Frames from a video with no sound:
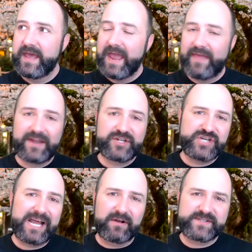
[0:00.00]
And that
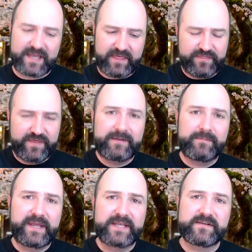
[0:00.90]
gel is like a thin
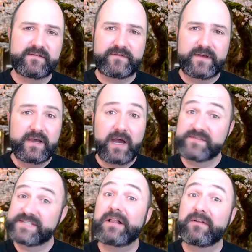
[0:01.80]
piece of
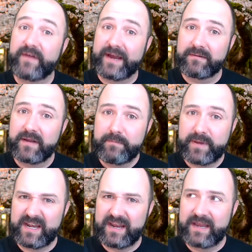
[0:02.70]
cellophane,
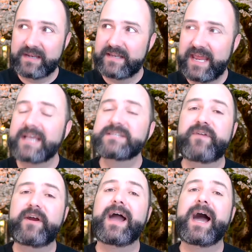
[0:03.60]
but it takes a
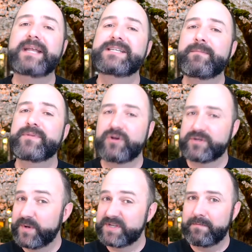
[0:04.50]
very high temperature,
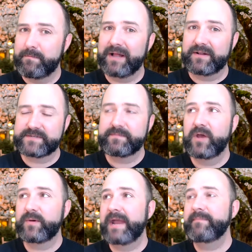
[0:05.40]
so it doesn't melt,
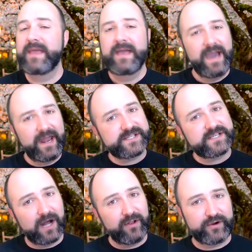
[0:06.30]
okay? And it's
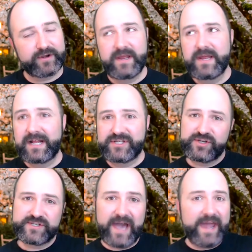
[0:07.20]
colored. And so you
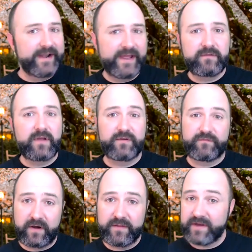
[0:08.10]
slide it in
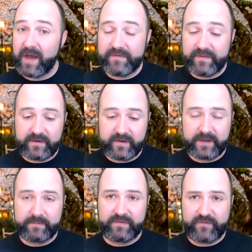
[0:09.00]
front of the top of
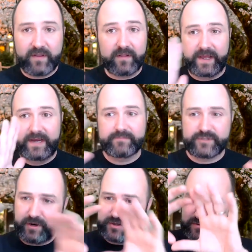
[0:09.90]
in front of the light. So
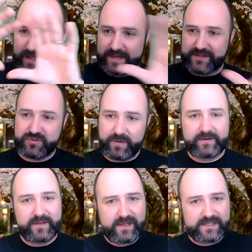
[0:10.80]
here's your lighting instrument,
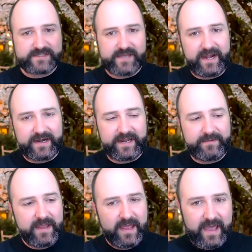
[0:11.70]
slide it
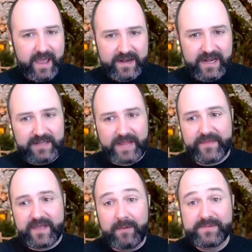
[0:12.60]
in, and any light
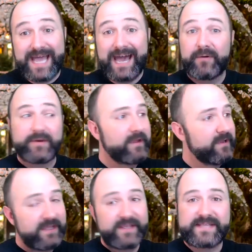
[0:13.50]
that comes out
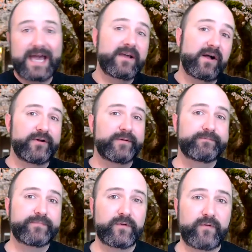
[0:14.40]
is that color,
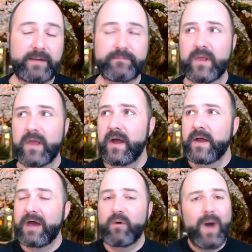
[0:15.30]
right?
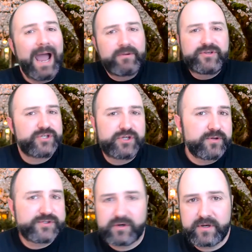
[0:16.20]
Now, why would you
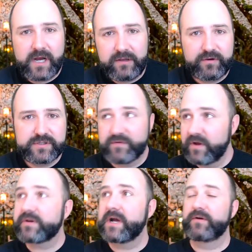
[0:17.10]
choose certain colors over
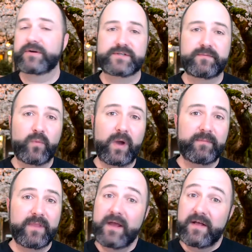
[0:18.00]
other colors?
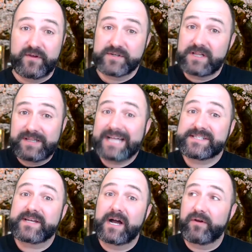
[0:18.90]
Well, there's
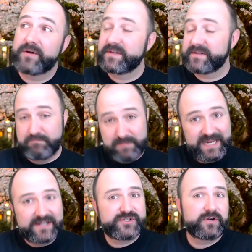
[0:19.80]
classic colors that
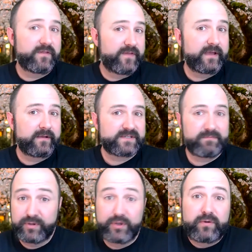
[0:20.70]
mean certain things.
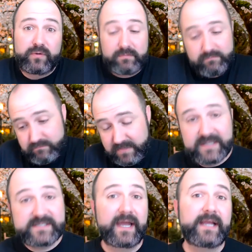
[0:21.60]
Blue
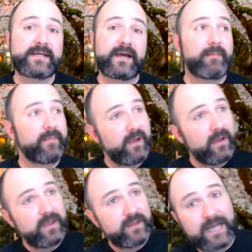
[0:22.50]
means nighttime.
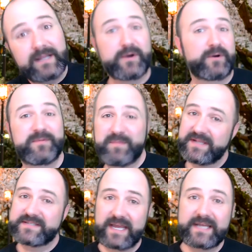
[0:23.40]
Yellow
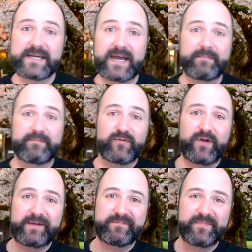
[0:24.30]
means daytime,
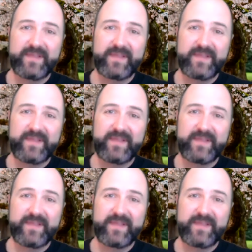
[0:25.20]
right?